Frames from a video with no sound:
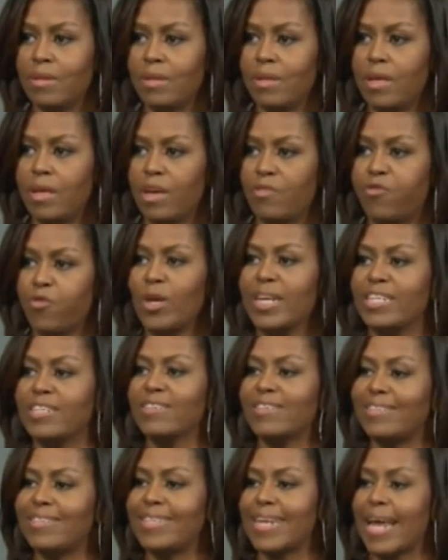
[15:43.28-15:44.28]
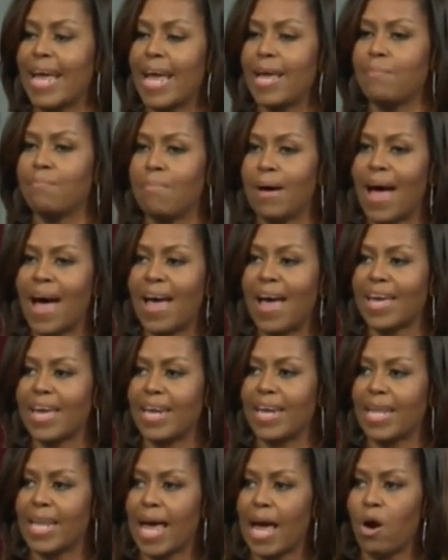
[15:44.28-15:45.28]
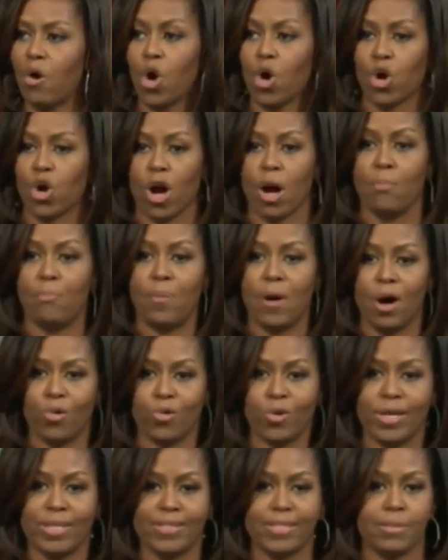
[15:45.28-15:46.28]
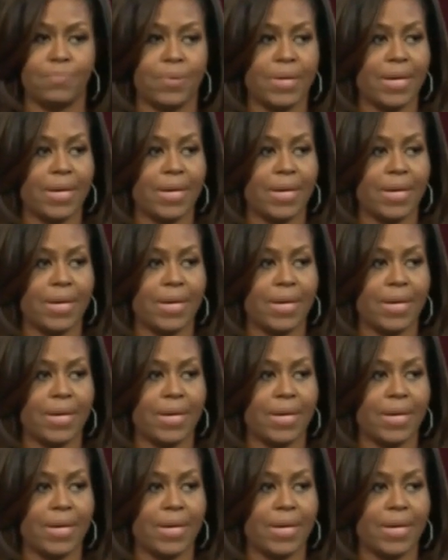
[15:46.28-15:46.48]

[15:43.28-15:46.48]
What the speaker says: if we just stand by and allow her opponent to be